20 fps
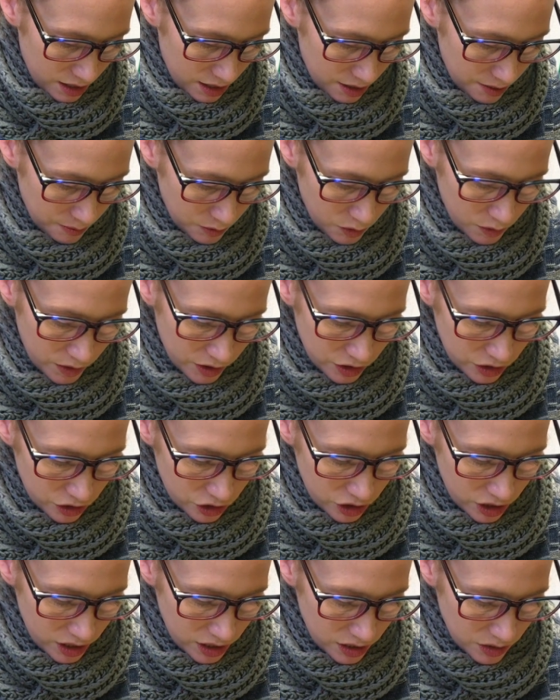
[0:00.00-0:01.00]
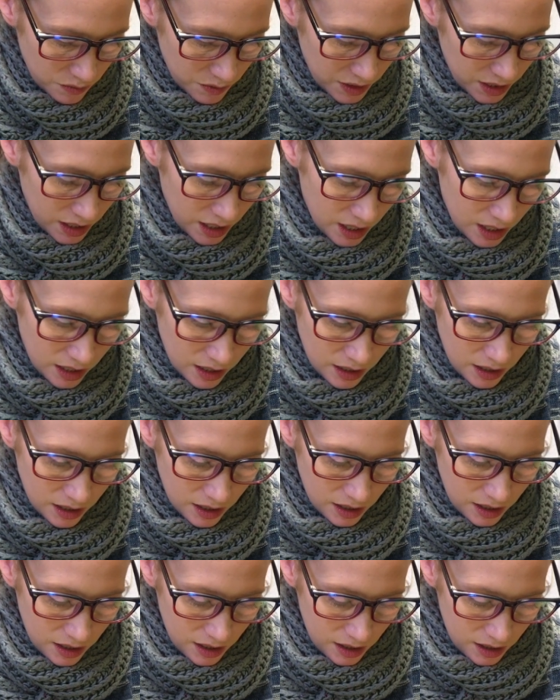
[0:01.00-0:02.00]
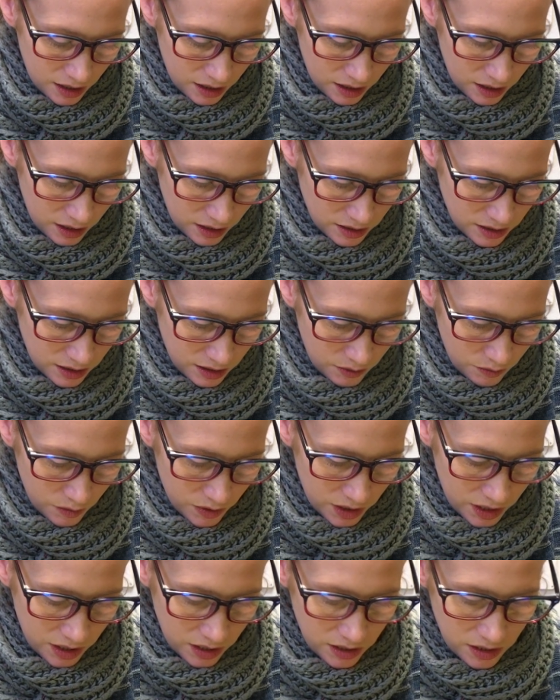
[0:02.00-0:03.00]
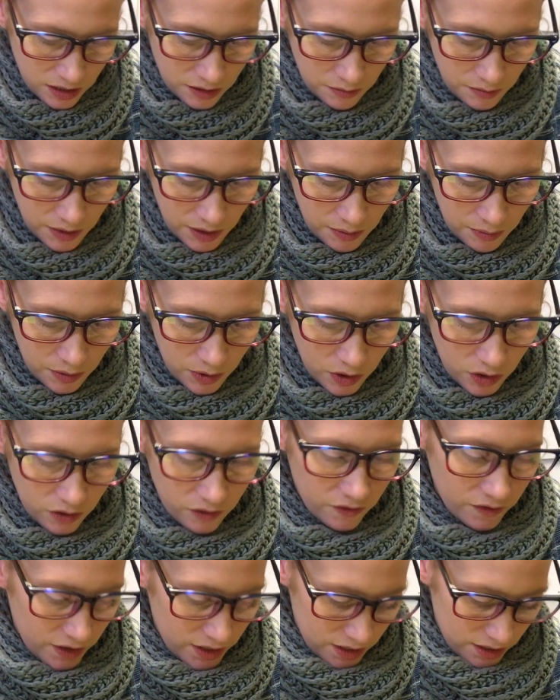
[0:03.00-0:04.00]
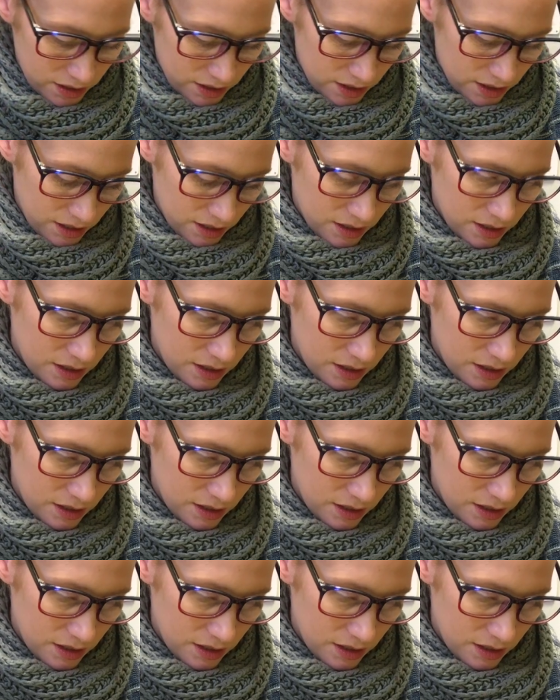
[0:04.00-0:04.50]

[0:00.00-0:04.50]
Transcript: I'm going to try this one again because I want it to be perfect.